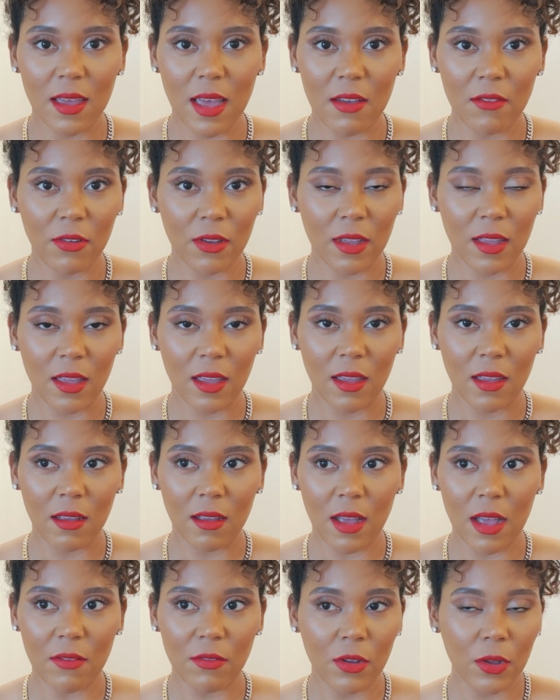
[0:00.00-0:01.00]
Every
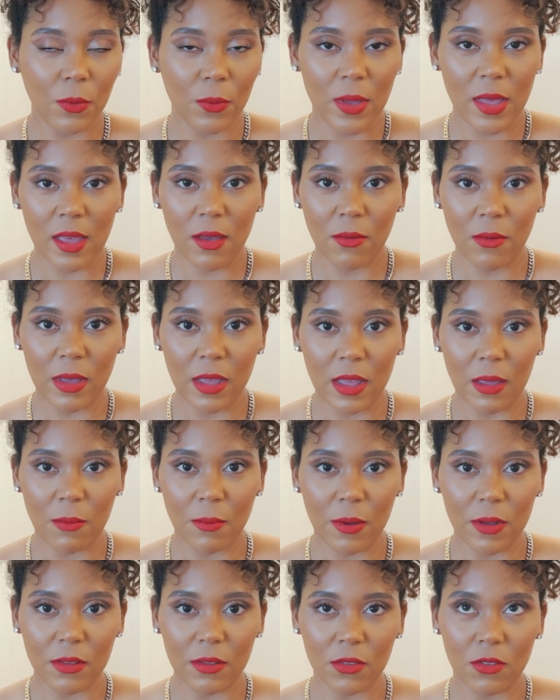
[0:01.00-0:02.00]
every week we
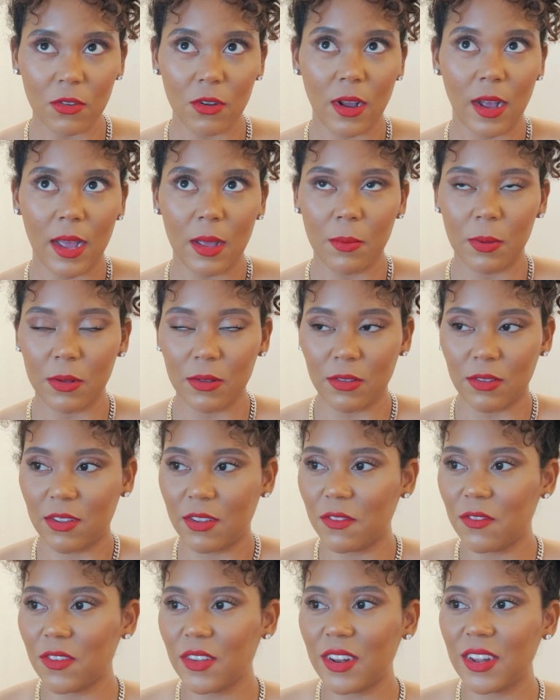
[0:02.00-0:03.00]
post or I post
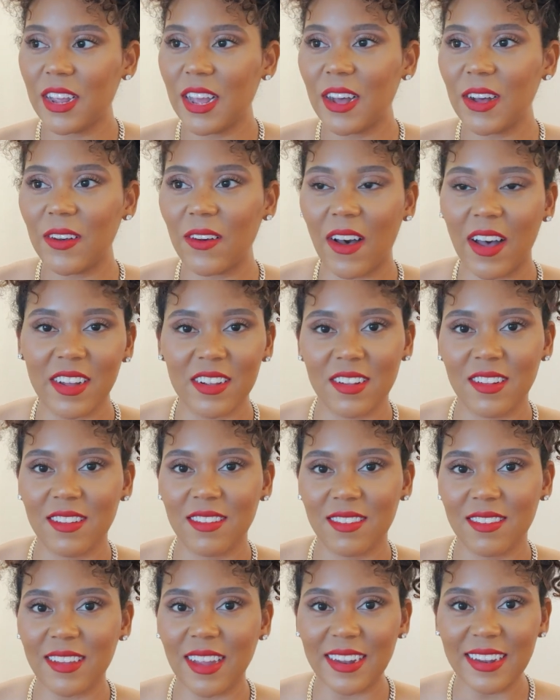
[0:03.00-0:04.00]
a video on
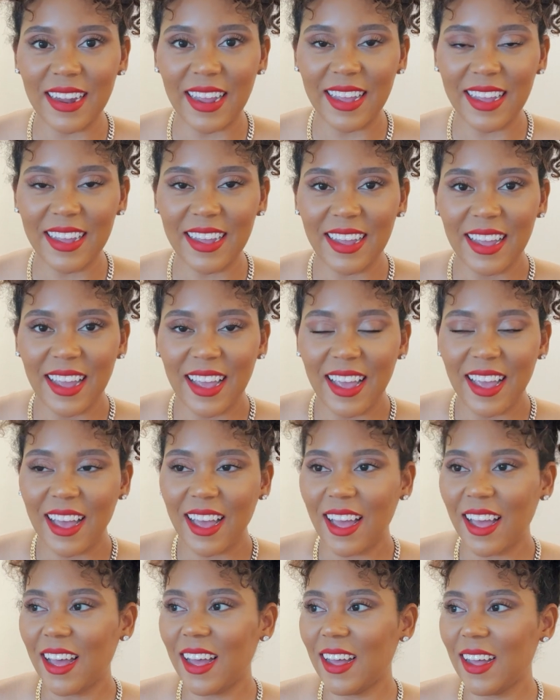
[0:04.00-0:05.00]
Sunday
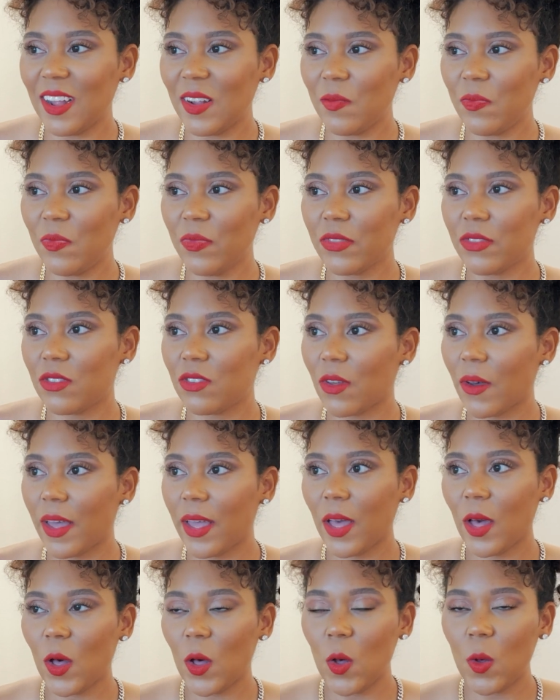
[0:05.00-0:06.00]
um, so I
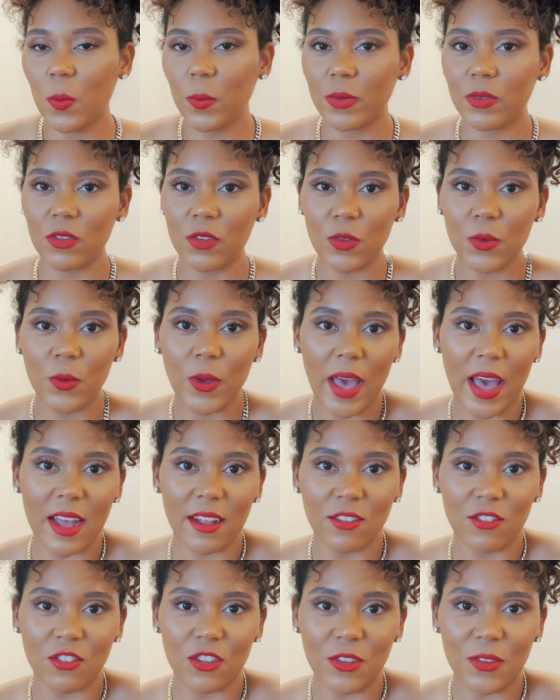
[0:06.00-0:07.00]
hope to
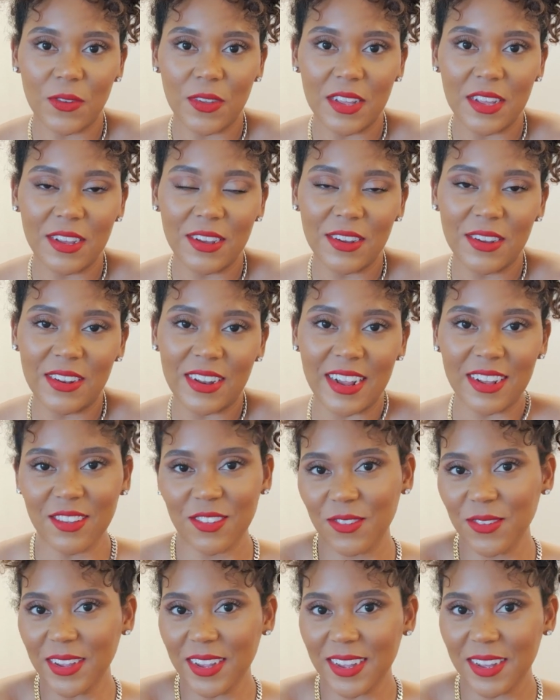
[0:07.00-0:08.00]
catch you here
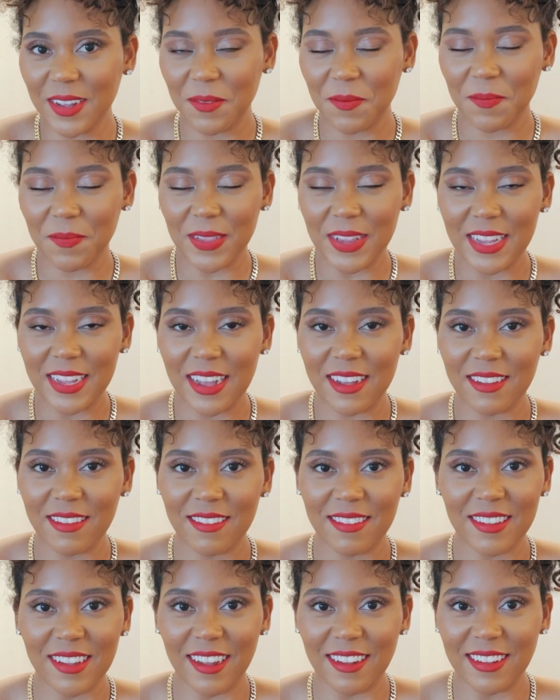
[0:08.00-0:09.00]
next week. I'll
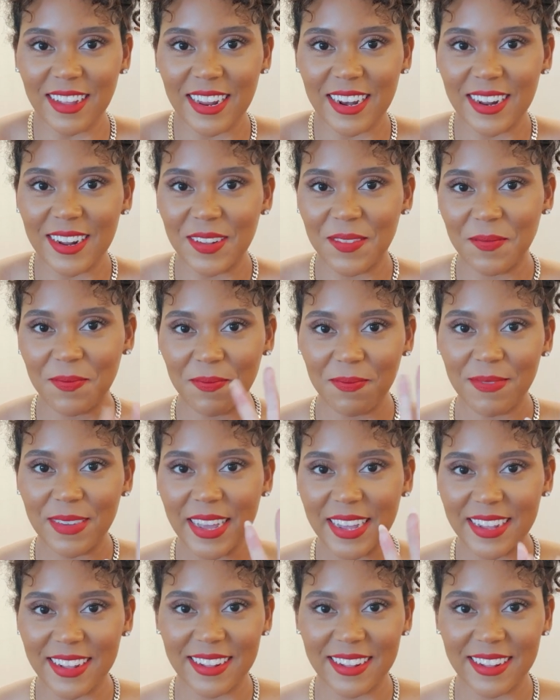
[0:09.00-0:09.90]
see y'all later. Bye.